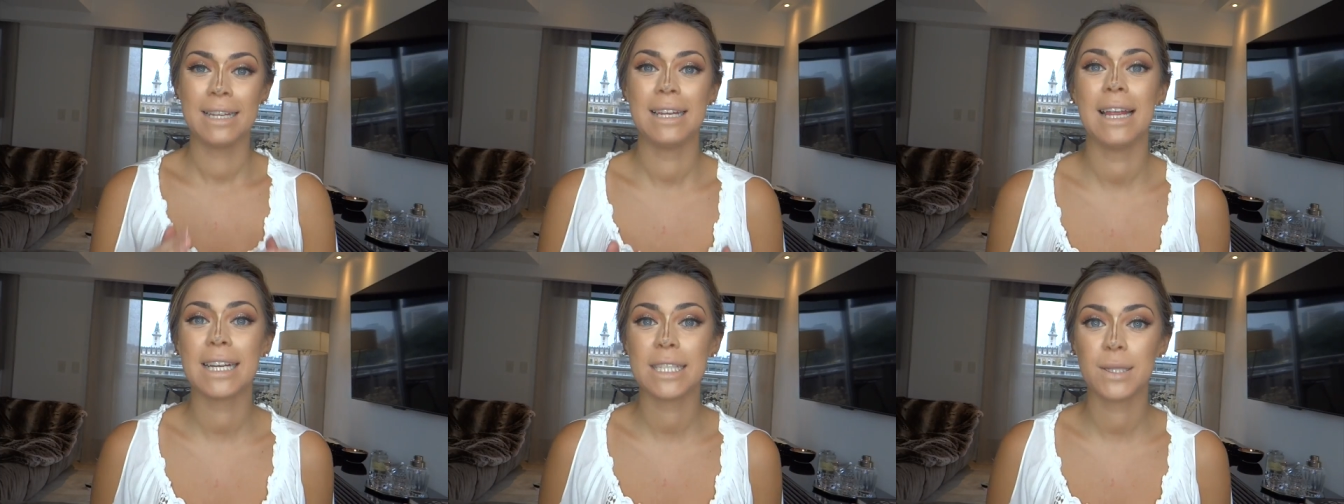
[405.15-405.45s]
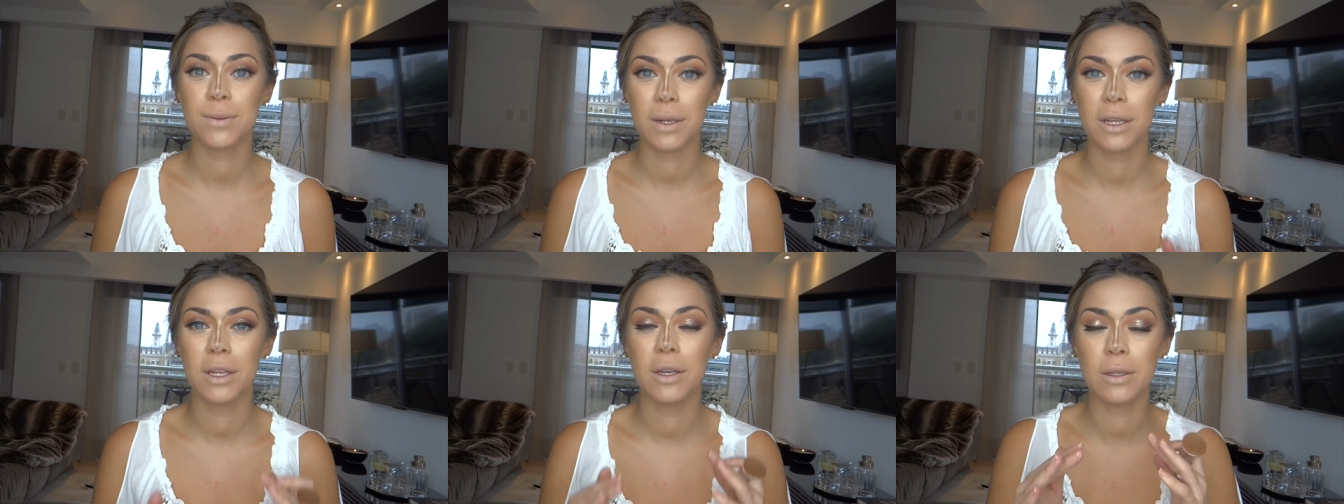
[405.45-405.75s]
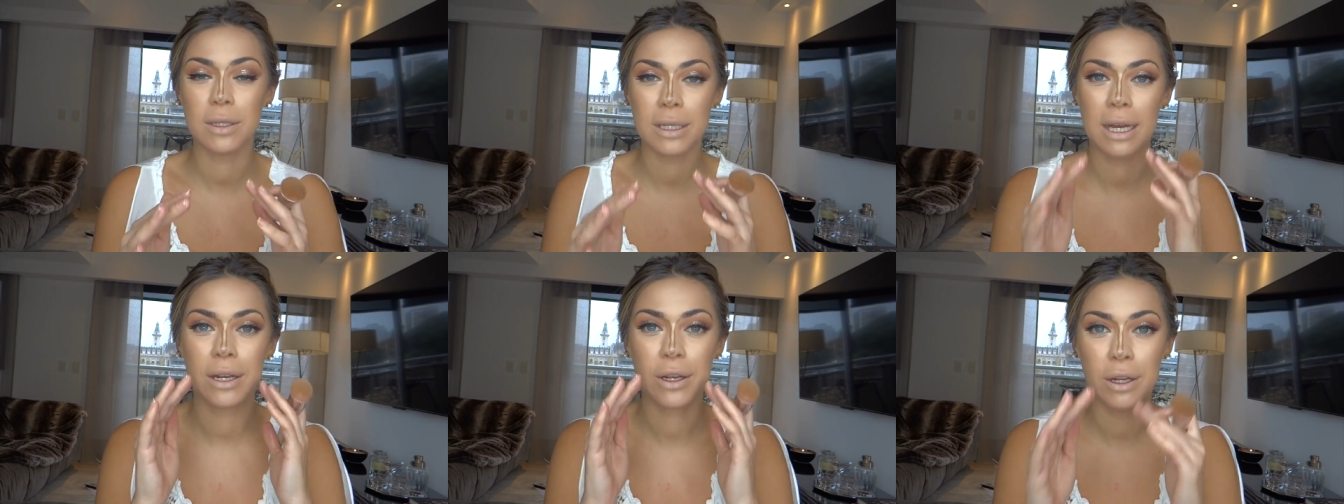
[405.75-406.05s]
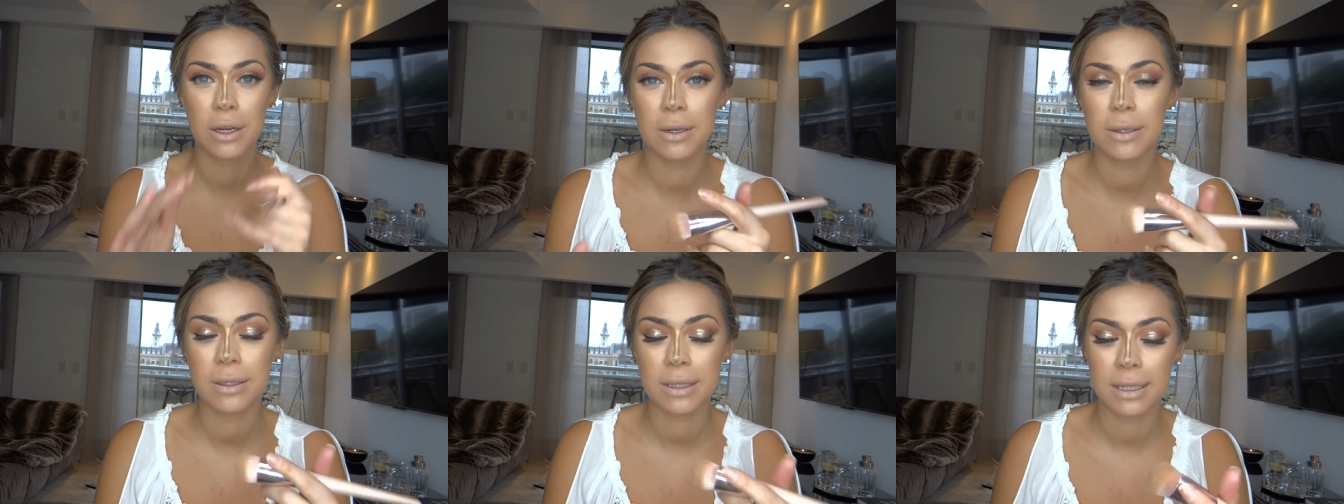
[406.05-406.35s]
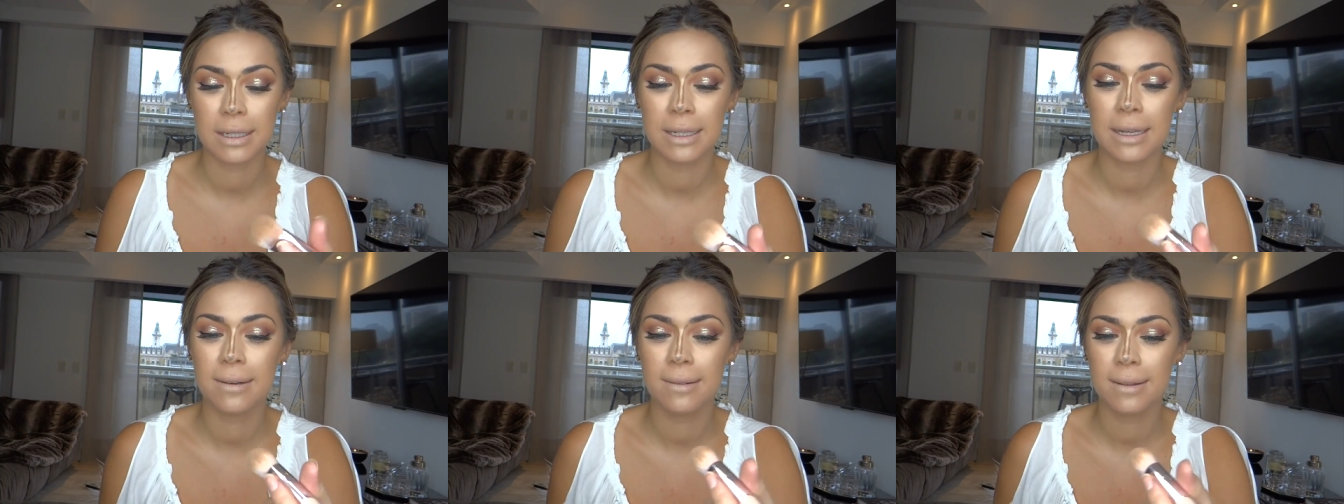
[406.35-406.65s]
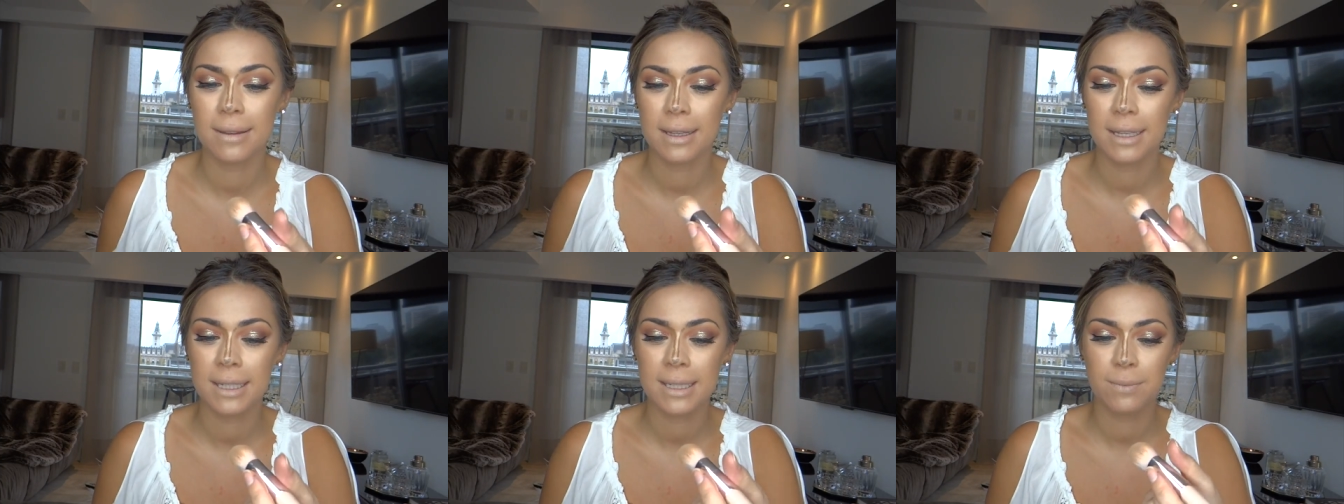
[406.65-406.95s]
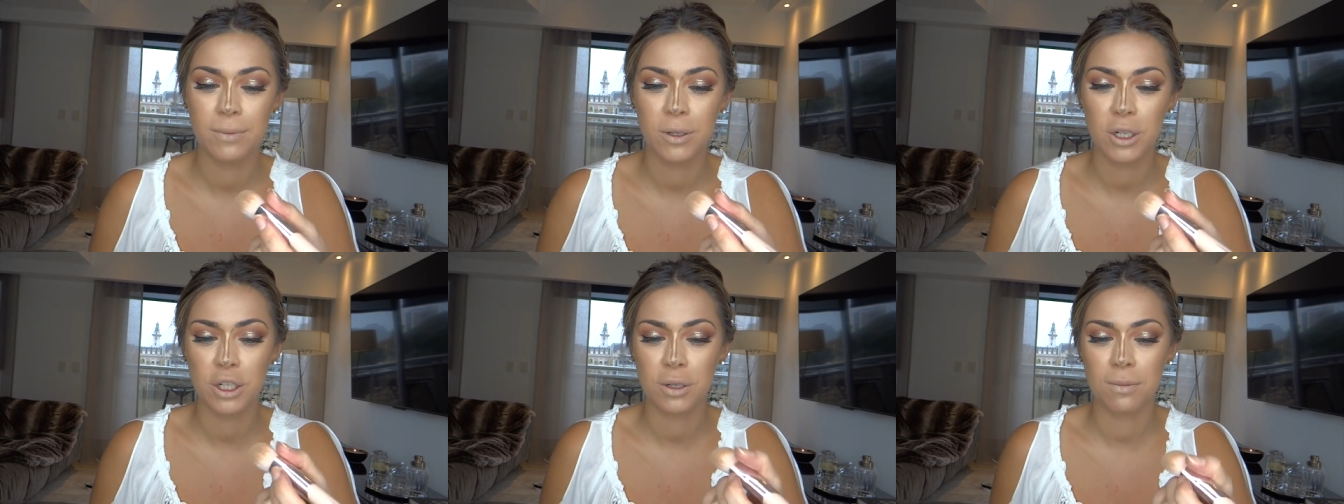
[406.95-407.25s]
Next we're gonna use our nose. Now this
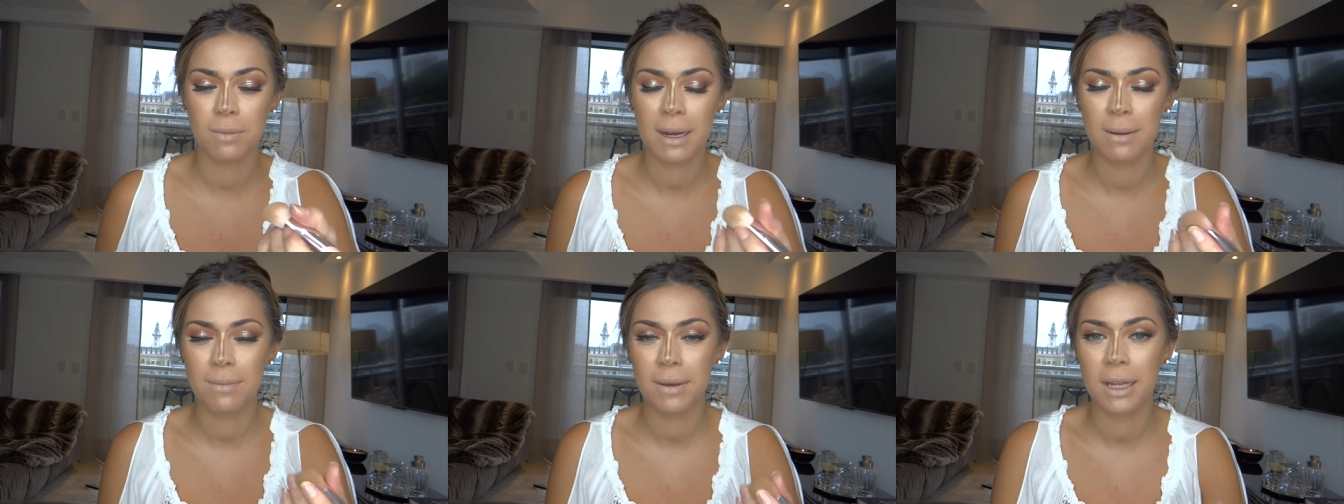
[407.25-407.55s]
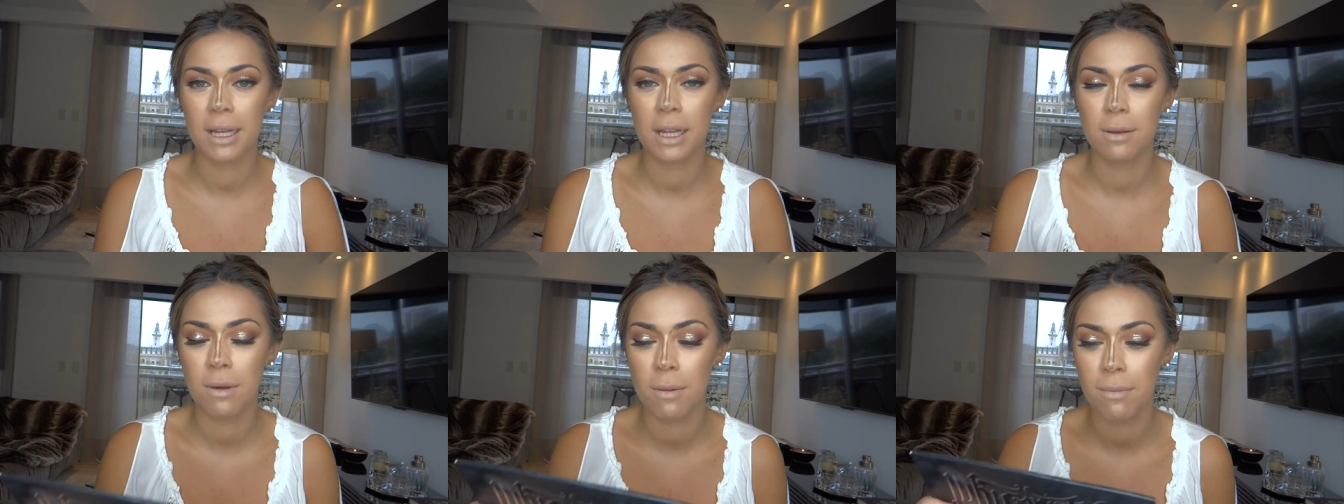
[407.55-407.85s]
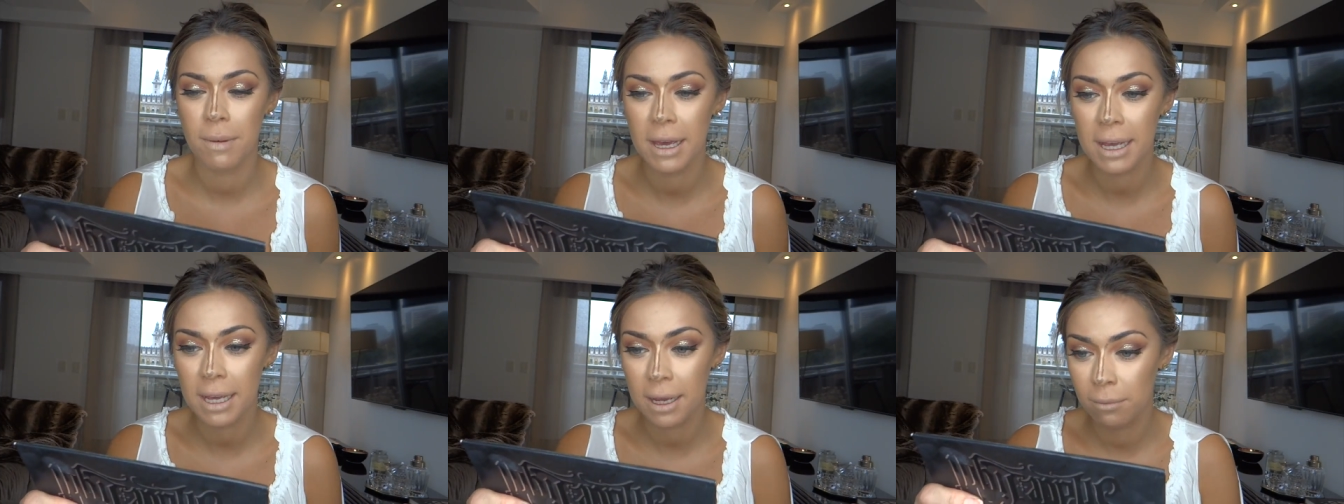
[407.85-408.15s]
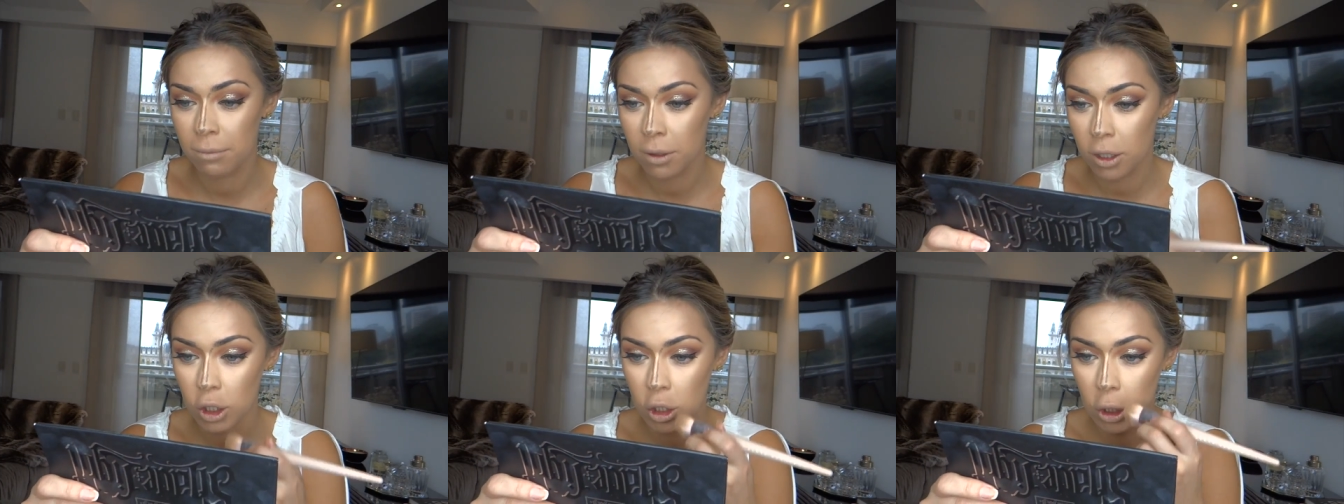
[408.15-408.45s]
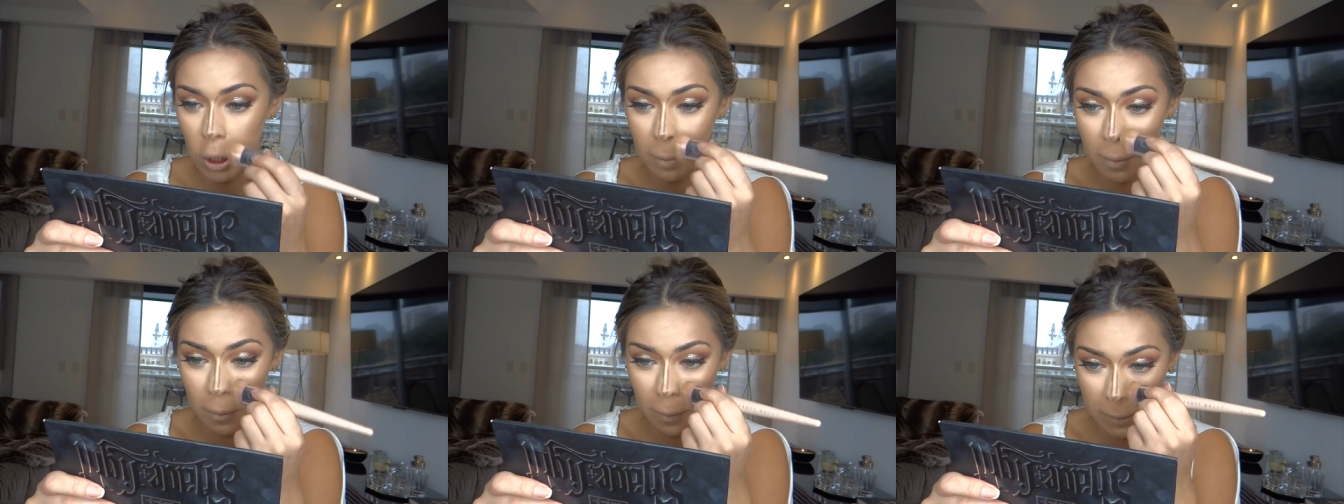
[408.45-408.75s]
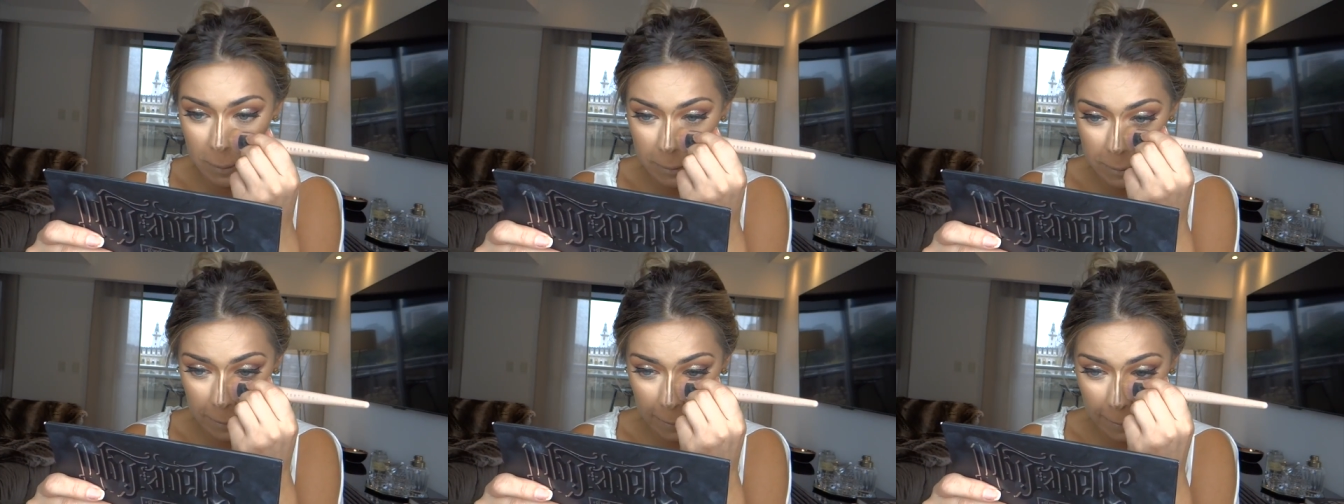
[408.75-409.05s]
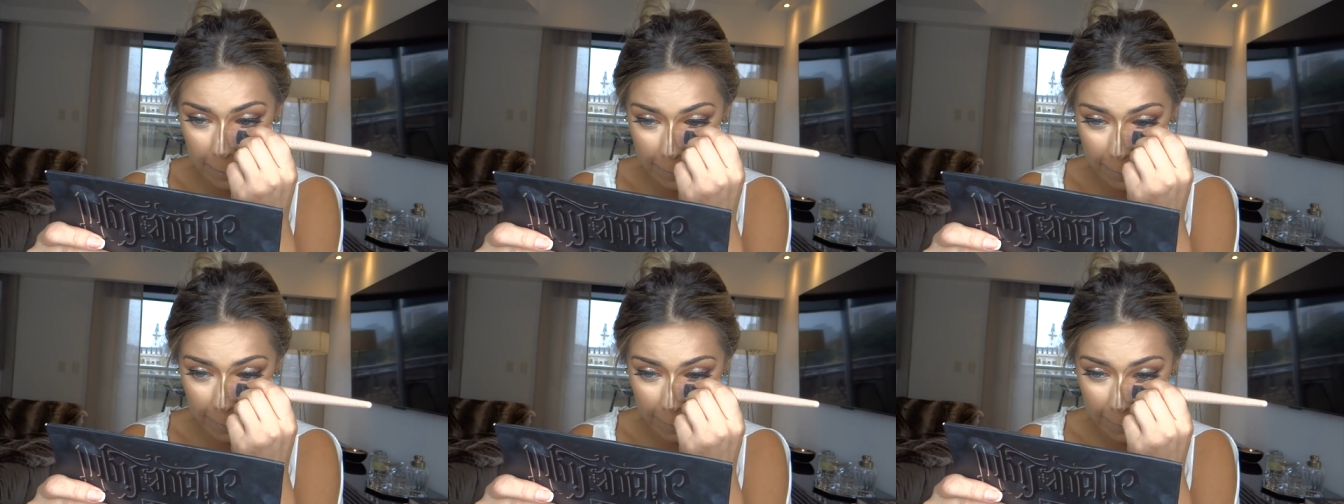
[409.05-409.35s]
brush might be a little bit big, I'm not sure, but we're just
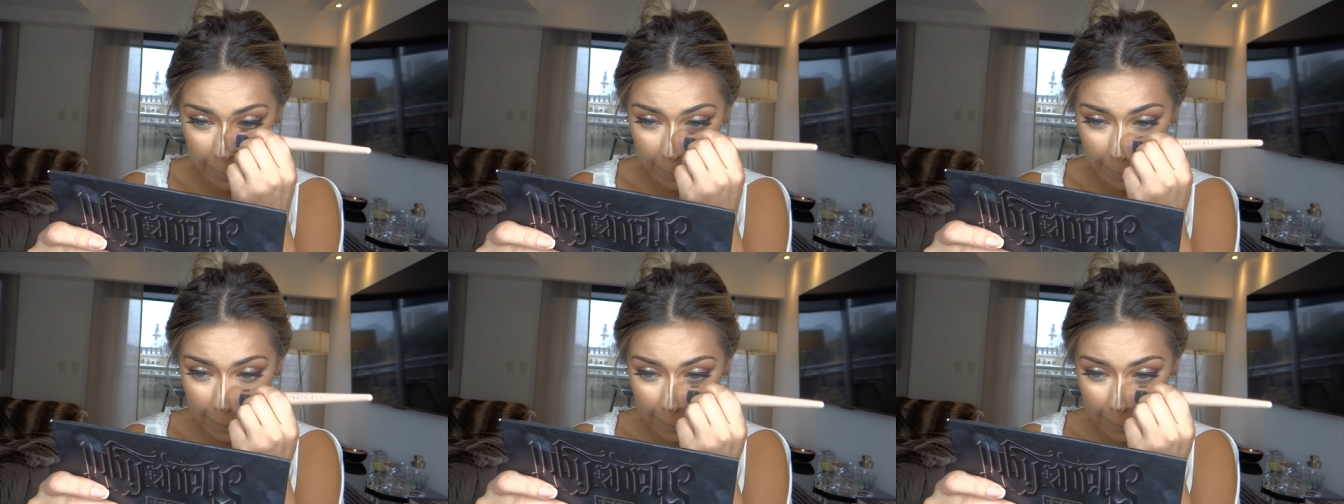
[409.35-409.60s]
gonna